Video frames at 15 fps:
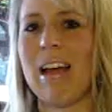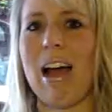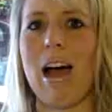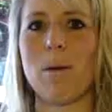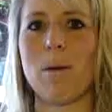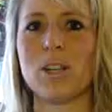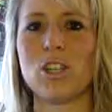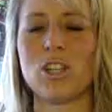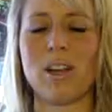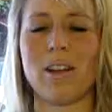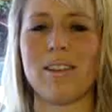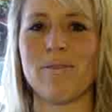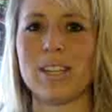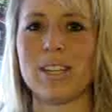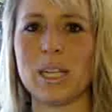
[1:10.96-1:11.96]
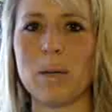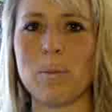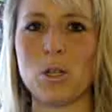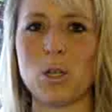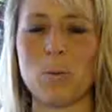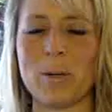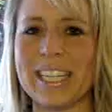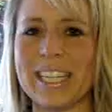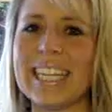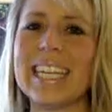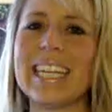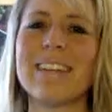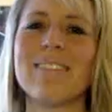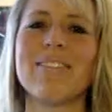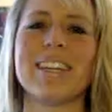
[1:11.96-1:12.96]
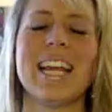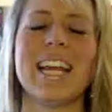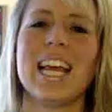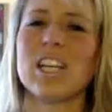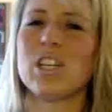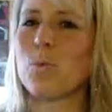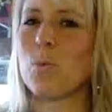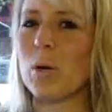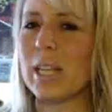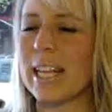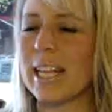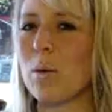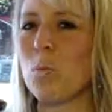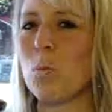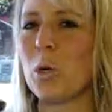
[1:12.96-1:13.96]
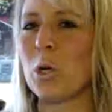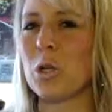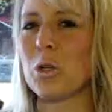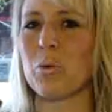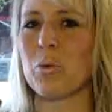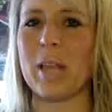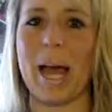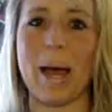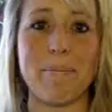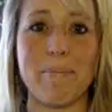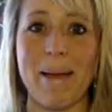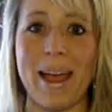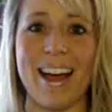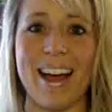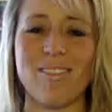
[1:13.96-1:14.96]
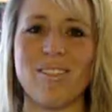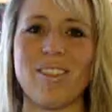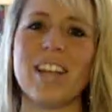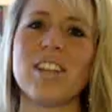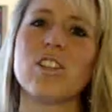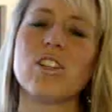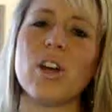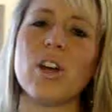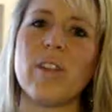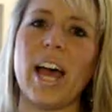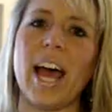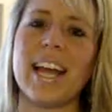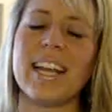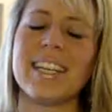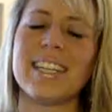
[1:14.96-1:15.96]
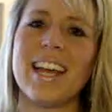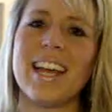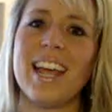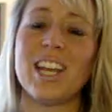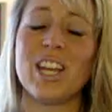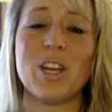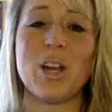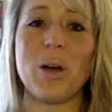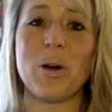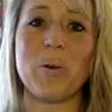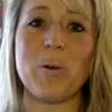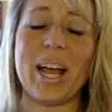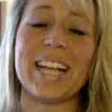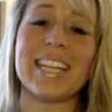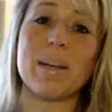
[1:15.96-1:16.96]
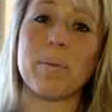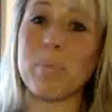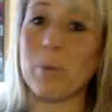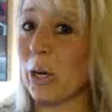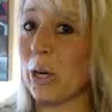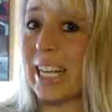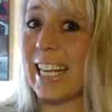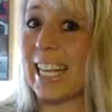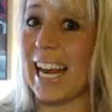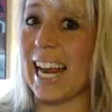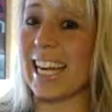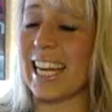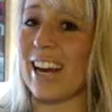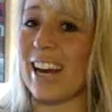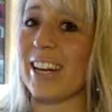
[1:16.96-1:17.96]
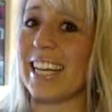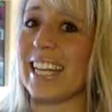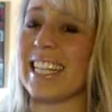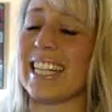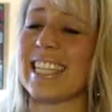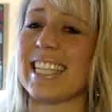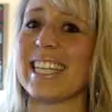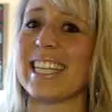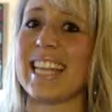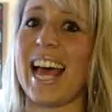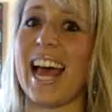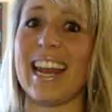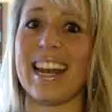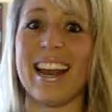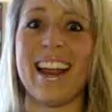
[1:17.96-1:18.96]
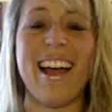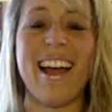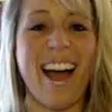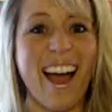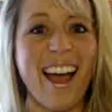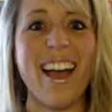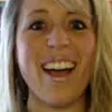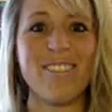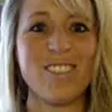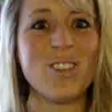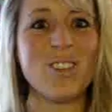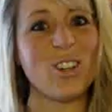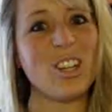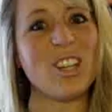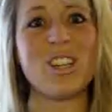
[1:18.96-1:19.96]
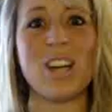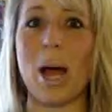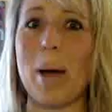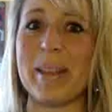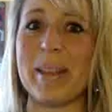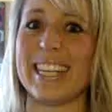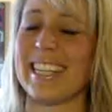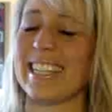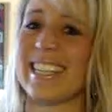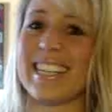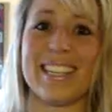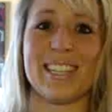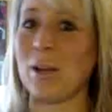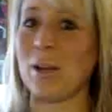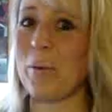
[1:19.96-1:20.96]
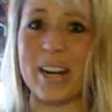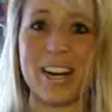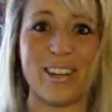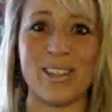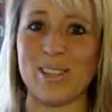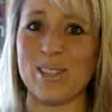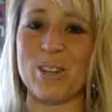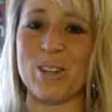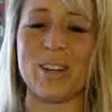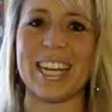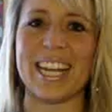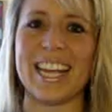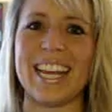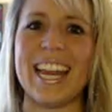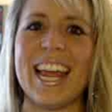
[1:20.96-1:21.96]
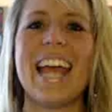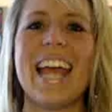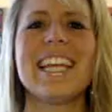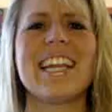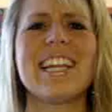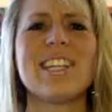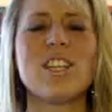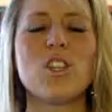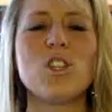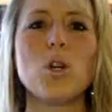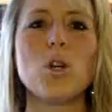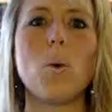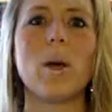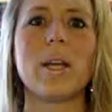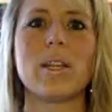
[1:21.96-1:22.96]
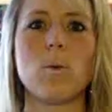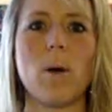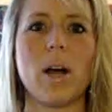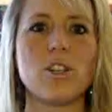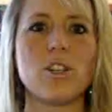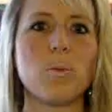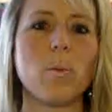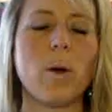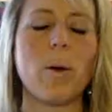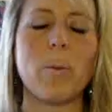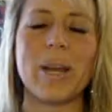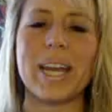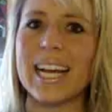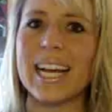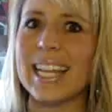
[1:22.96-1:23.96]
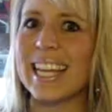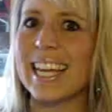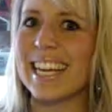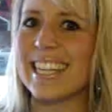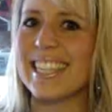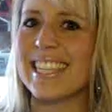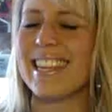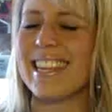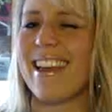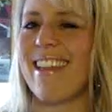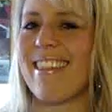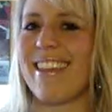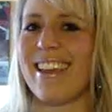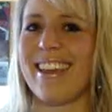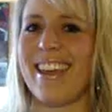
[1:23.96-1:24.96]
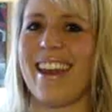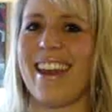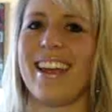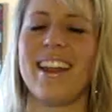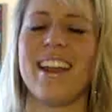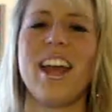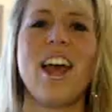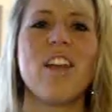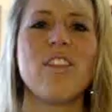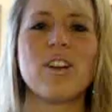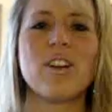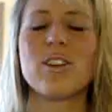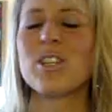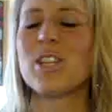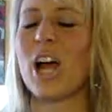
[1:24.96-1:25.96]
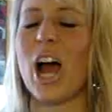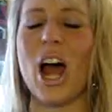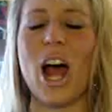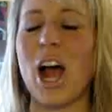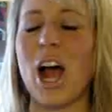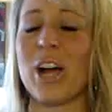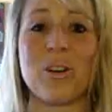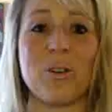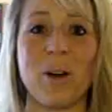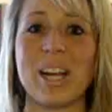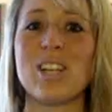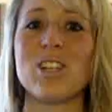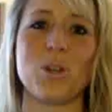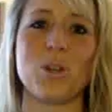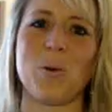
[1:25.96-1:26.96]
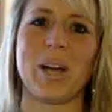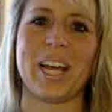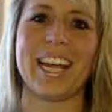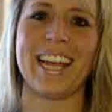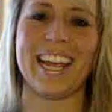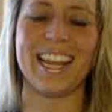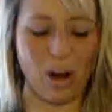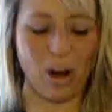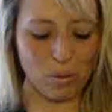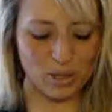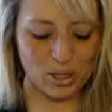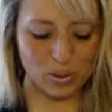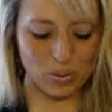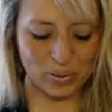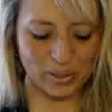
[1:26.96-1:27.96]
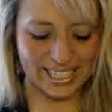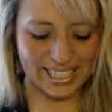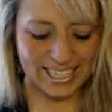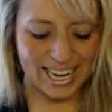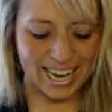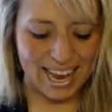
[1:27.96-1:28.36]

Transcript: how much of a tip should we leave and to let them work through that math and to know that, you know, it's a burden that I carry in the sense that I have to do a good job at this because no one else is doing it. Yet it's a joy to watch them when it clicks and they get it. There is a great joy in homeschooling.